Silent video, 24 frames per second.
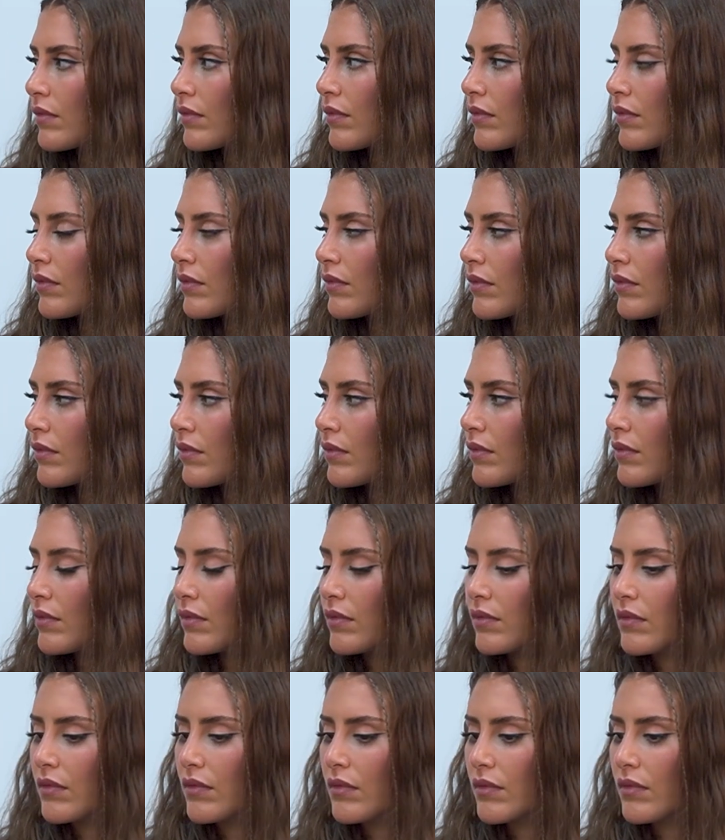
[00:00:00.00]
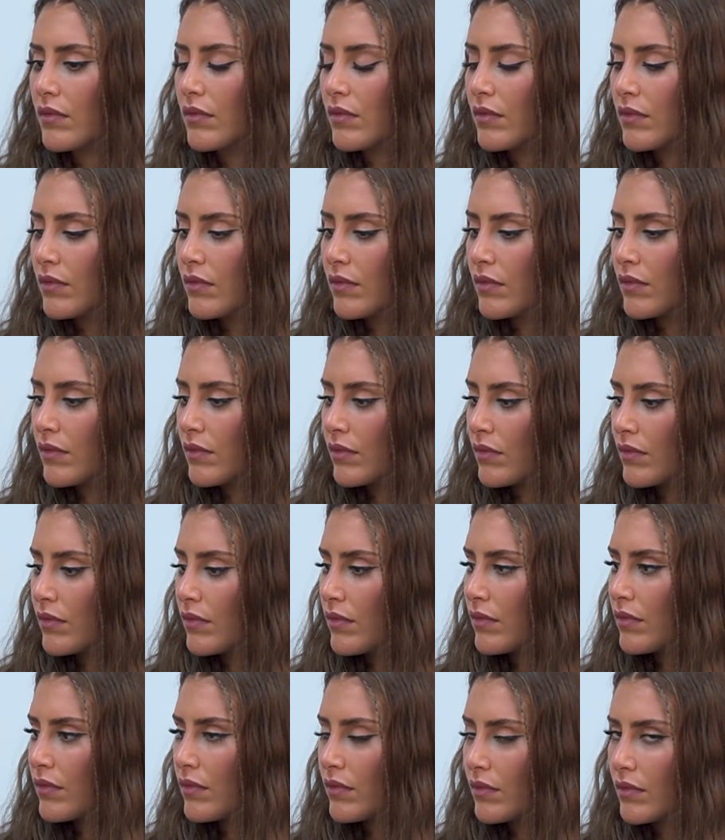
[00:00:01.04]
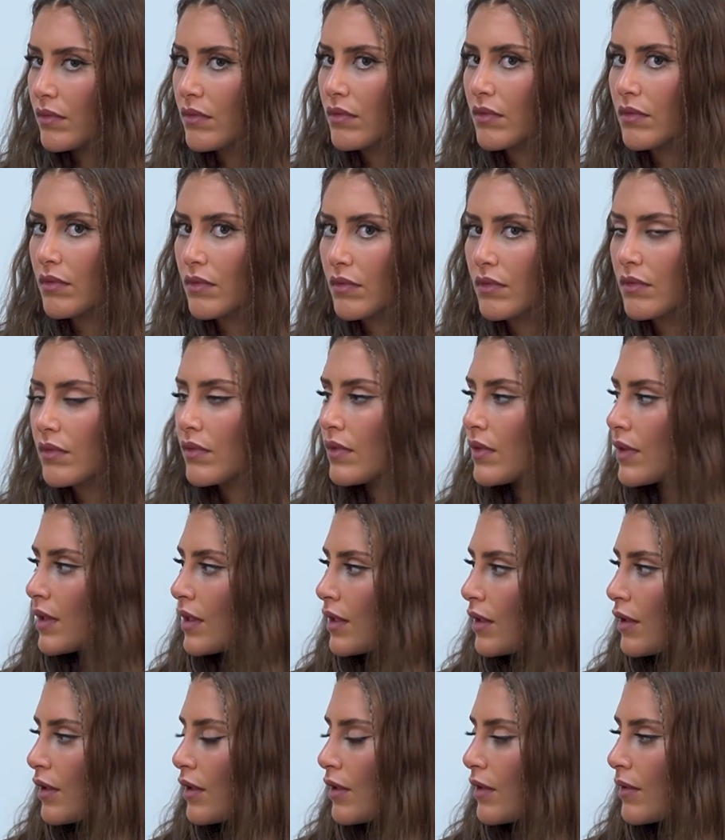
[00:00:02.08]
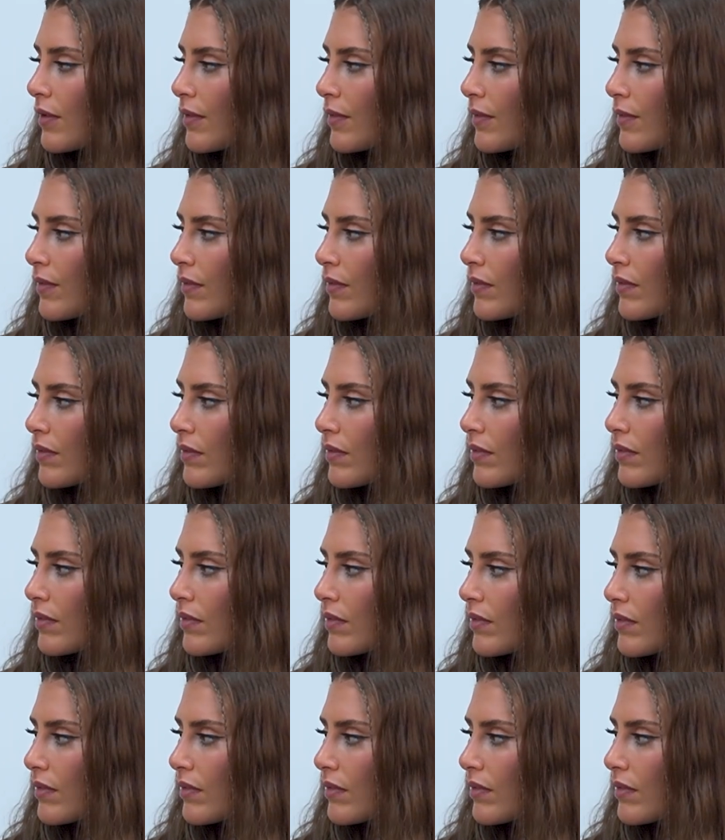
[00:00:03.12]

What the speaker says: (not speaking)